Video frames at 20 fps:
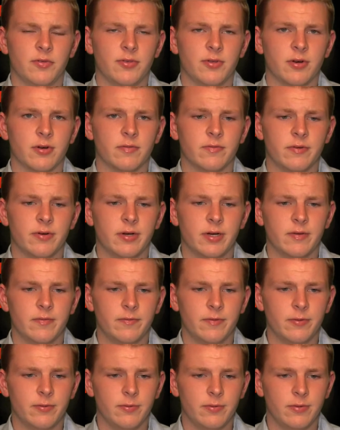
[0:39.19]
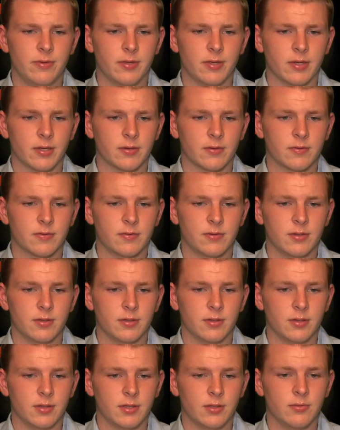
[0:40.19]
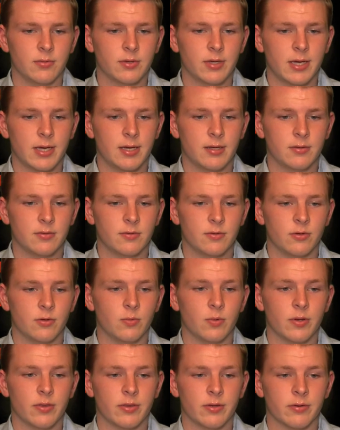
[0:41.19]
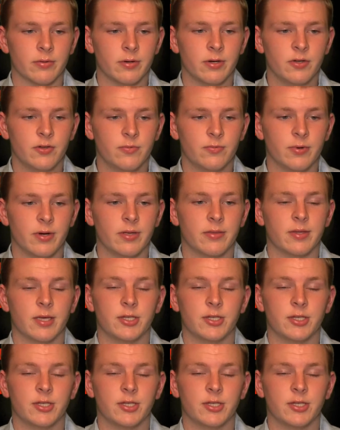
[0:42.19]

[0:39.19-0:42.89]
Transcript: there are very few things you can't do when there is rain